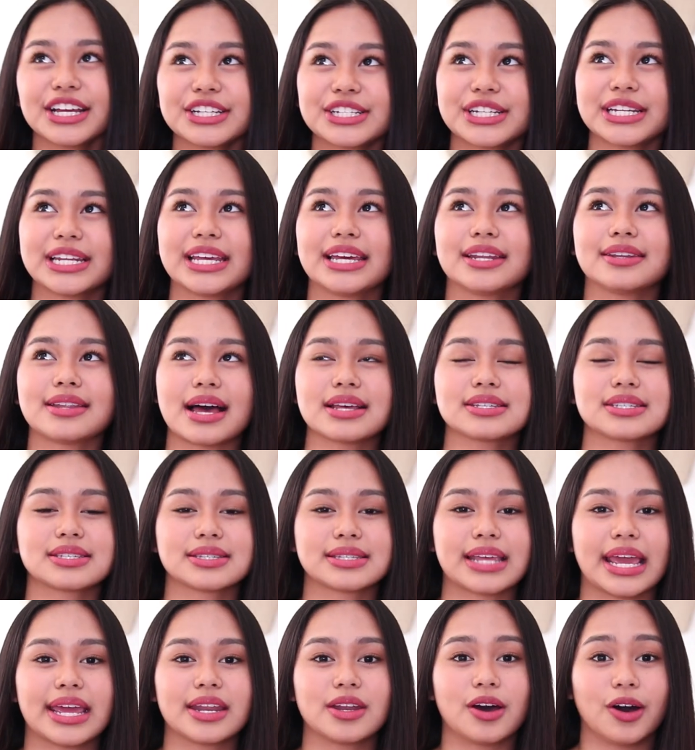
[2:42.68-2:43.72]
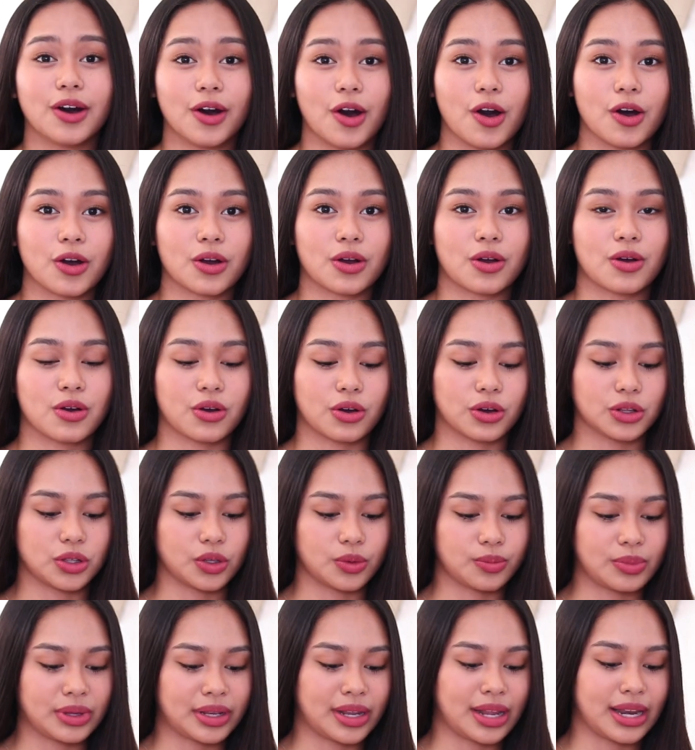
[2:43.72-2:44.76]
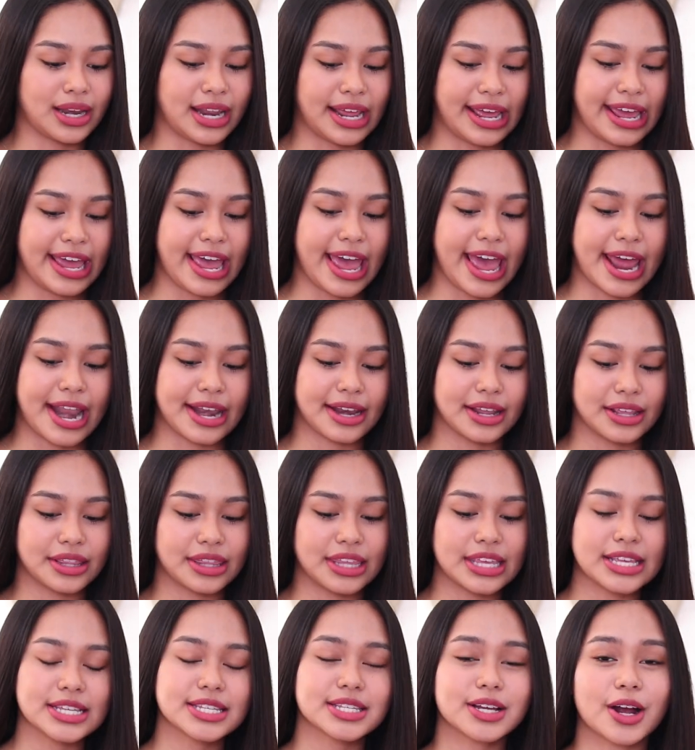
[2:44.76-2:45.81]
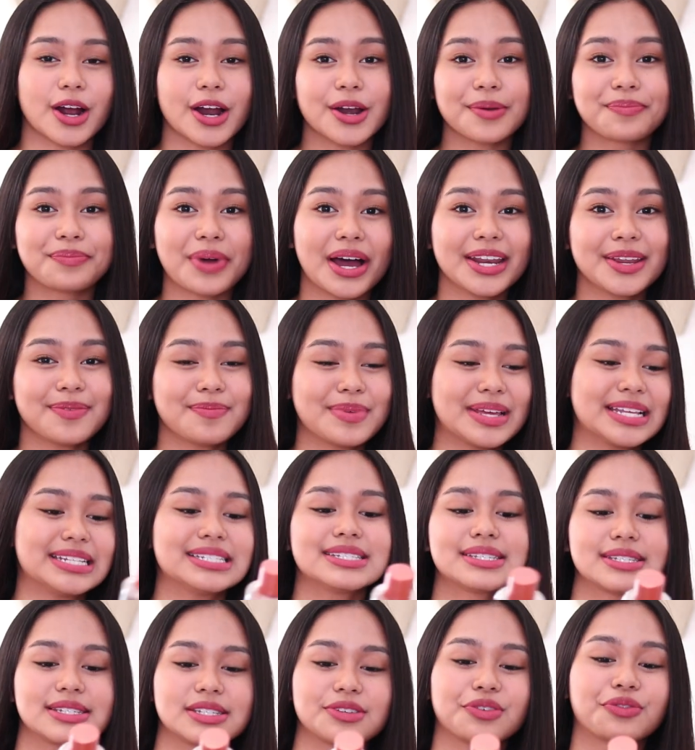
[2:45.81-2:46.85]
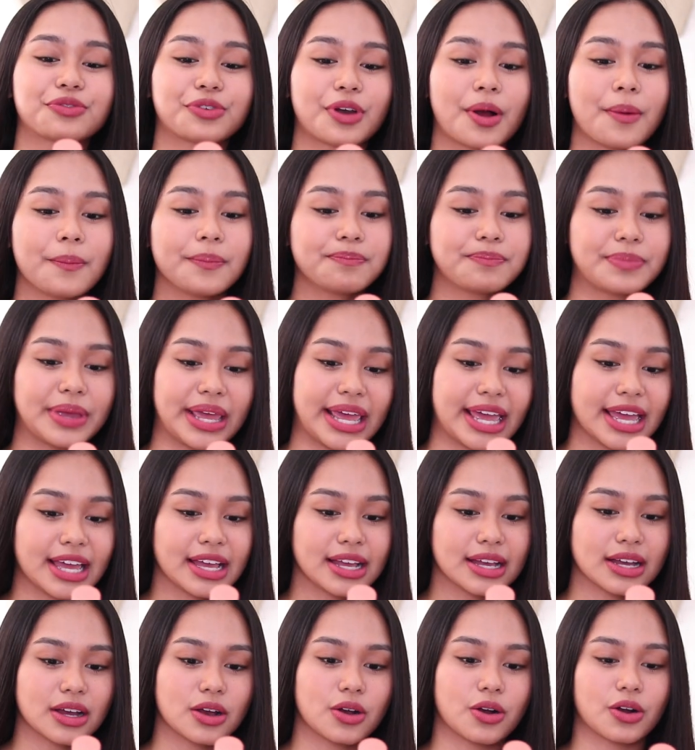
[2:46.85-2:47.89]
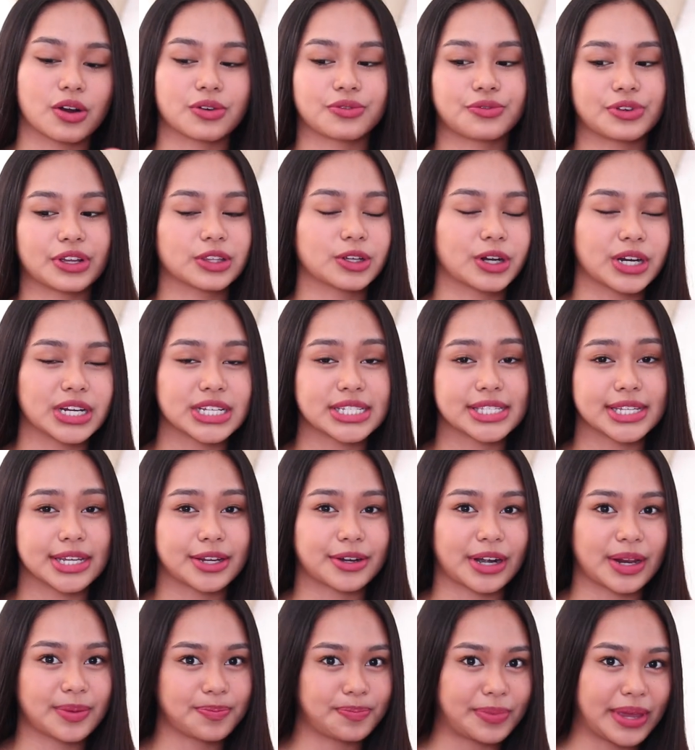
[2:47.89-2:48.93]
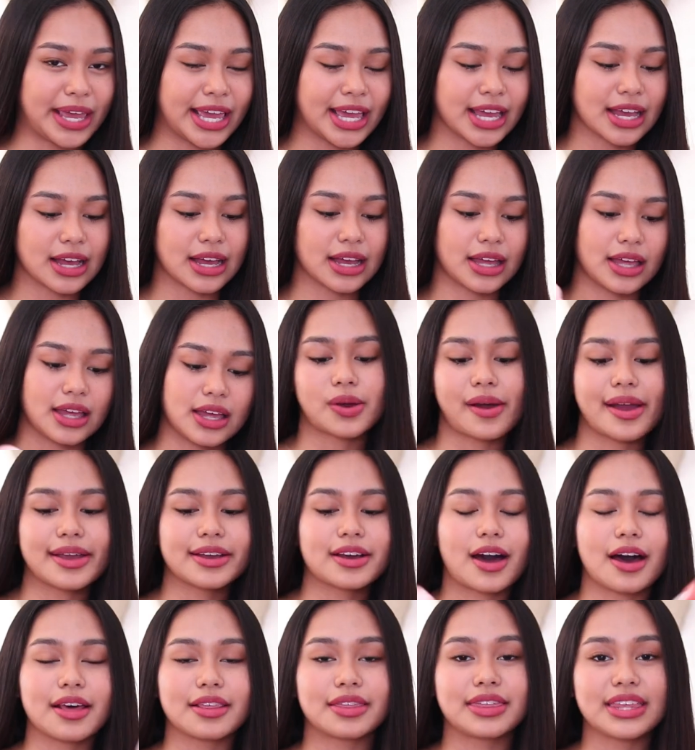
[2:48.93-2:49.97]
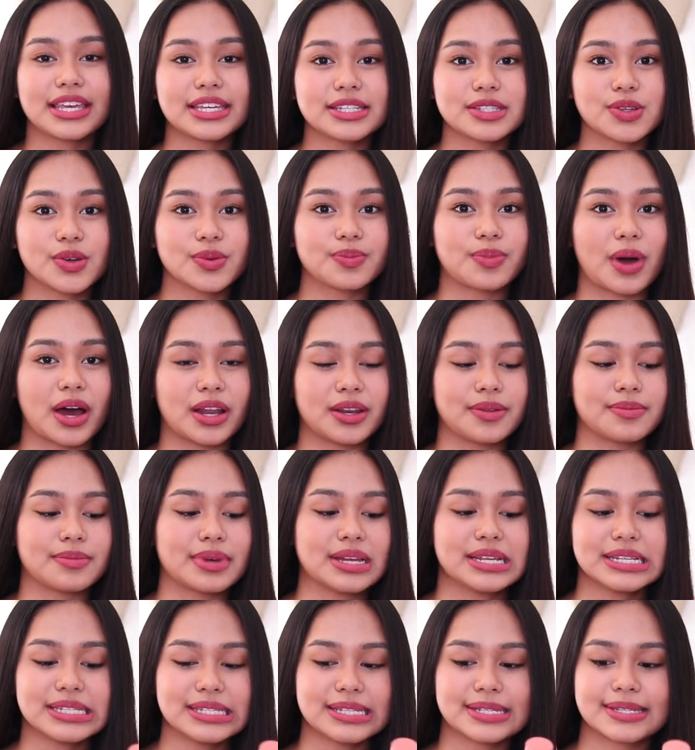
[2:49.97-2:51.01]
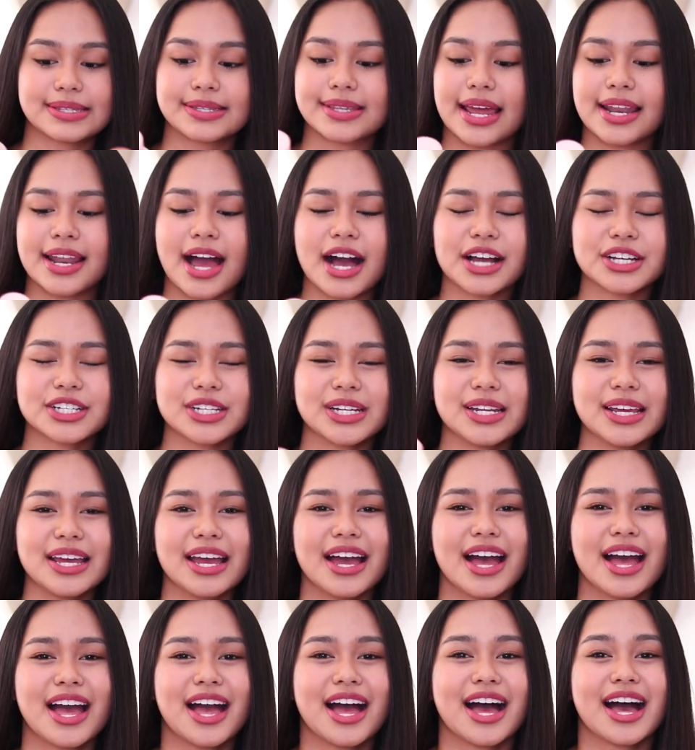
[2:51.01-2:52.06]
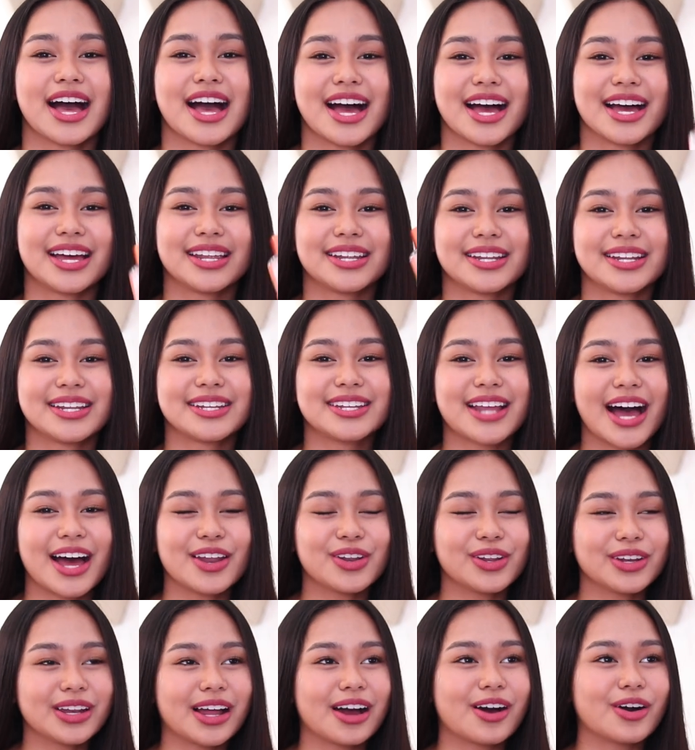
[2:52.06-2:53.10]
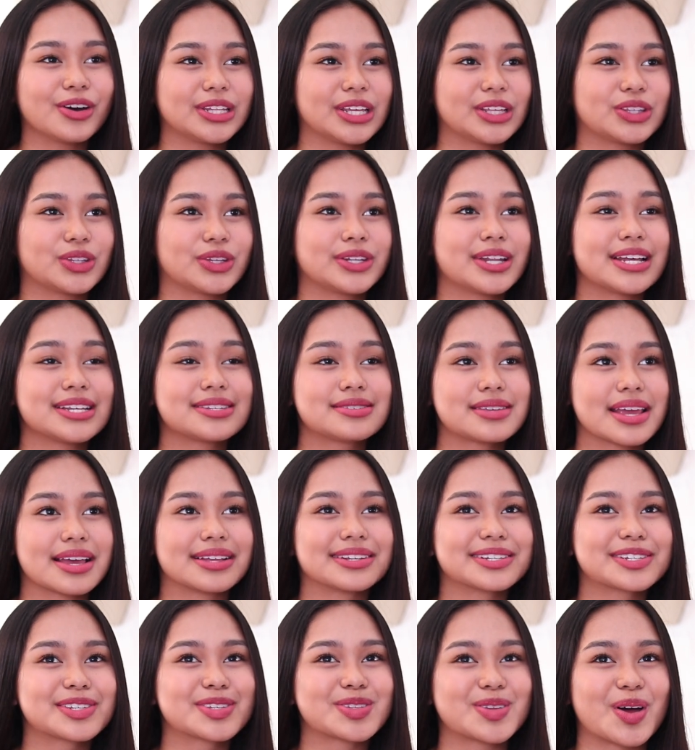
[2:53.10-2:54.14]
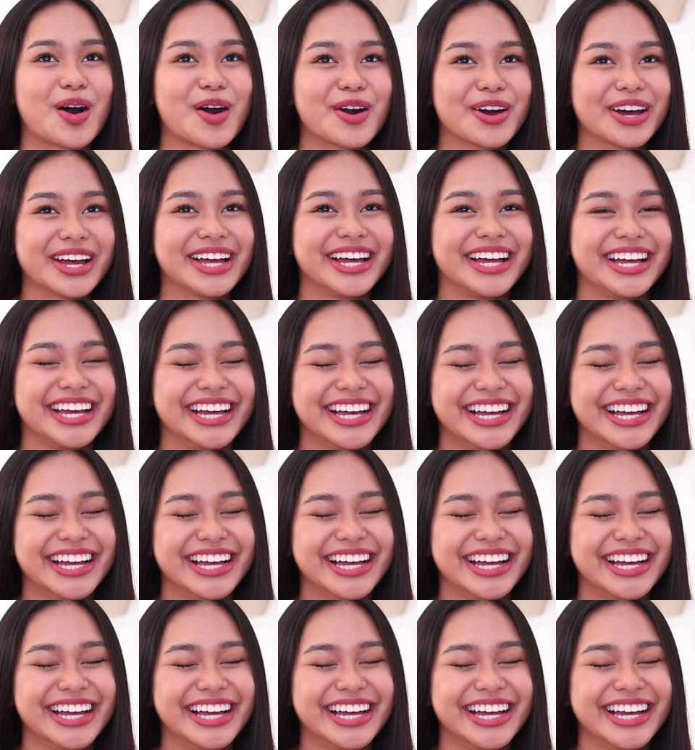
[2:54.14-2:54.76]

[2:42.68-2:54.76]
Actually, last day ng Hong Kong ko to binili. And these are body mists from Pink or Victoria's Secret Pink. So I got these two body mists. And actually, naano lang ako dito na sales stock.